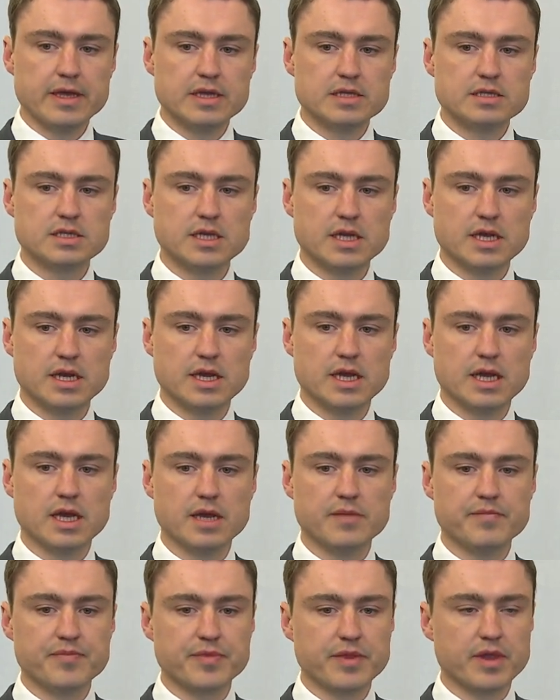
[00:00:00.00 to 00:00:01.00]
selle
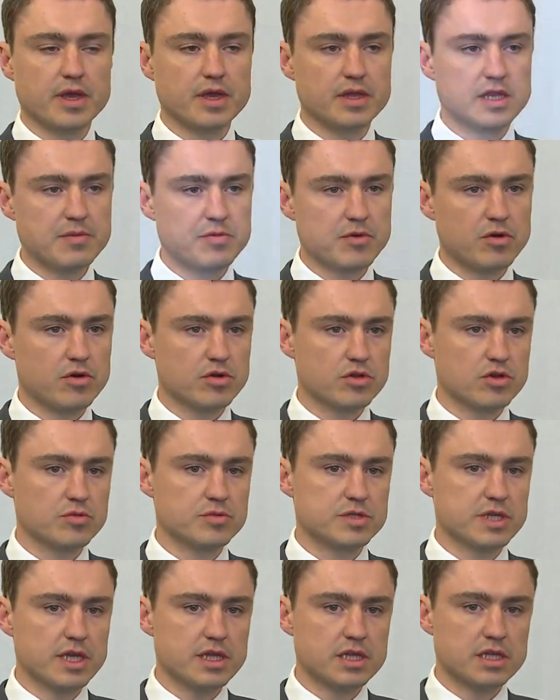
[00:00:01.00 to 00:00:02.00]

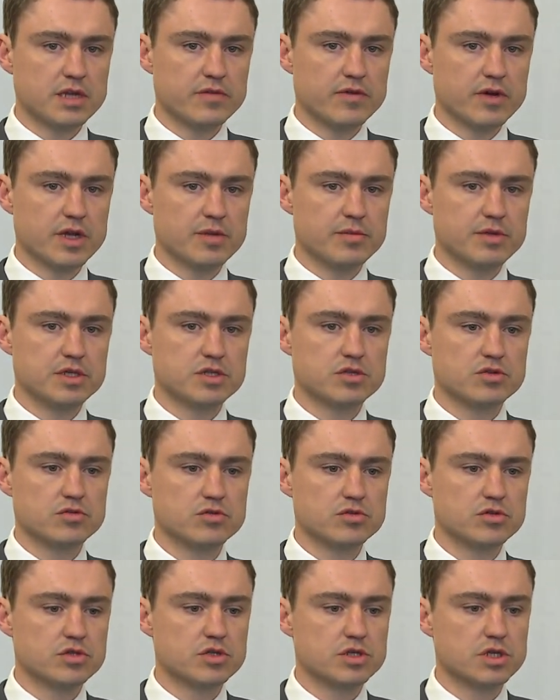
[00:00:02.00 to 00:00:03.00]
tippkohtumise um, ettevalmistus
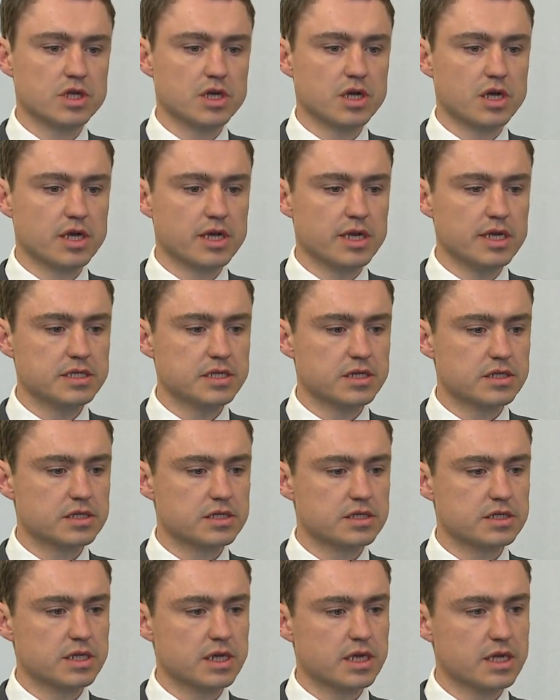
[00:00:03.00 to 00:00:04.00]
um, Very
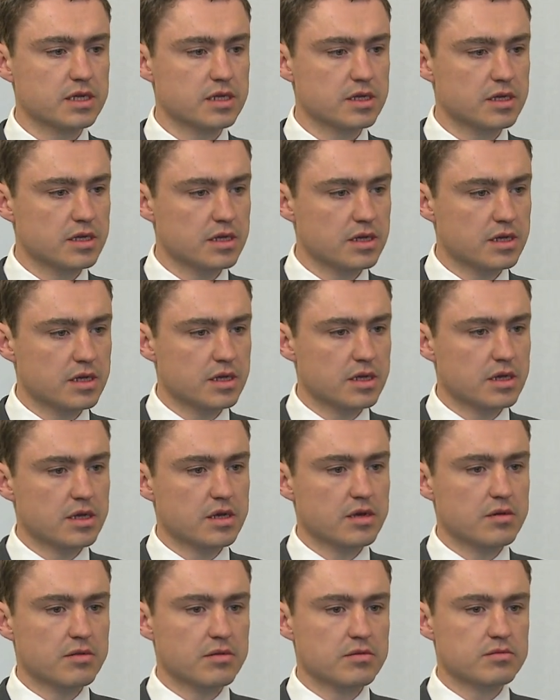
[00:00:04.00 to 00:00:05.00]
active um,
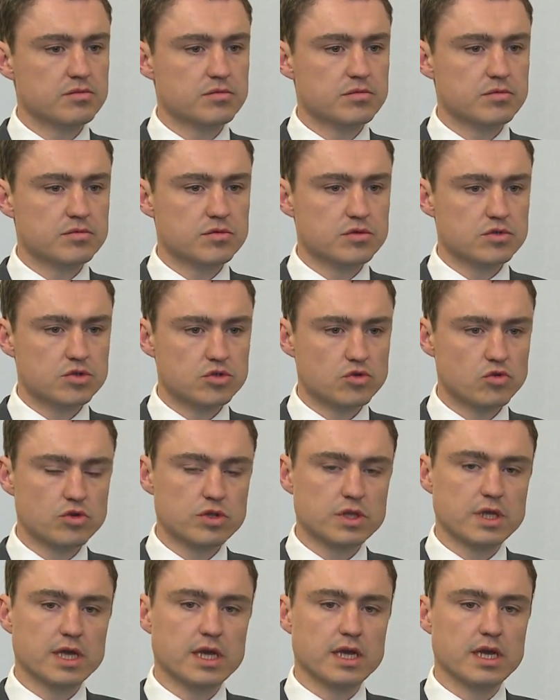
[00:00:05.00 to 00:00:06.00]
preparations are
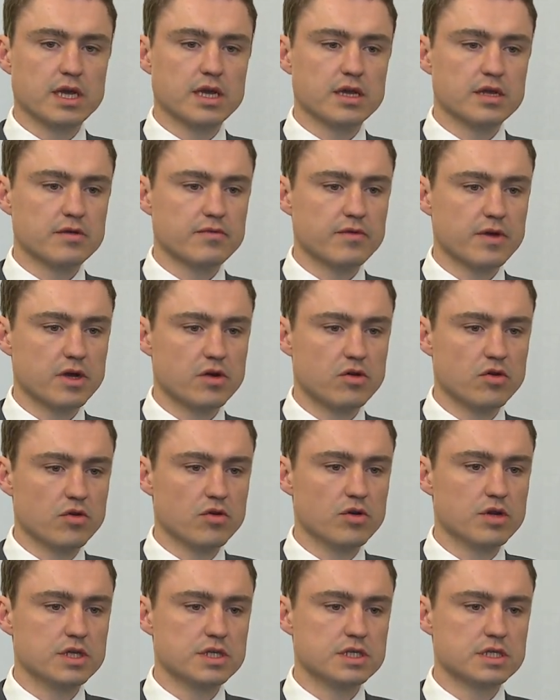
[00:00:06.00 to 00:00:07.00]
underway for the
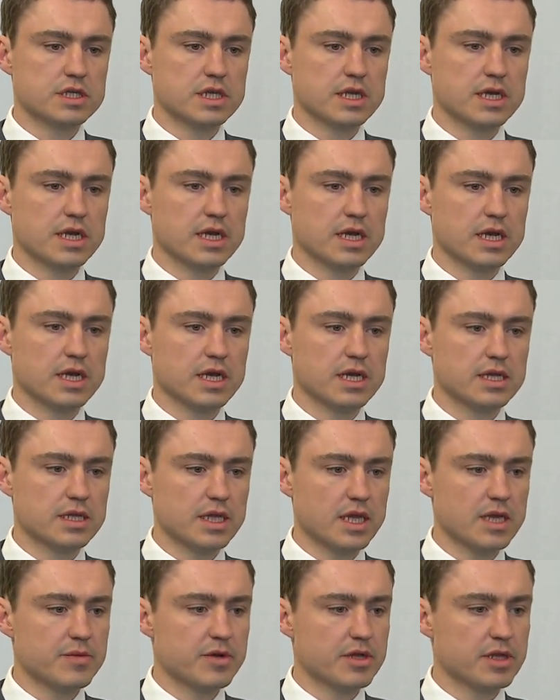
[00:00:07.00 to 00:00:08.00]
summit in
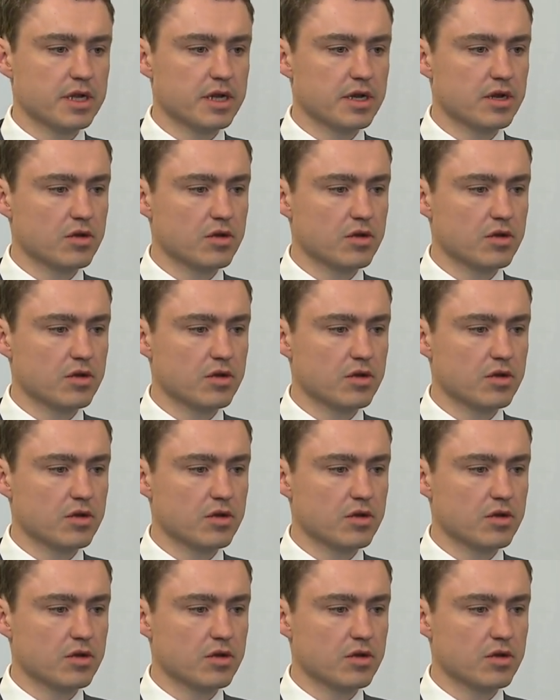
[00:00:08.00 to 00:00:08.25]
Wales in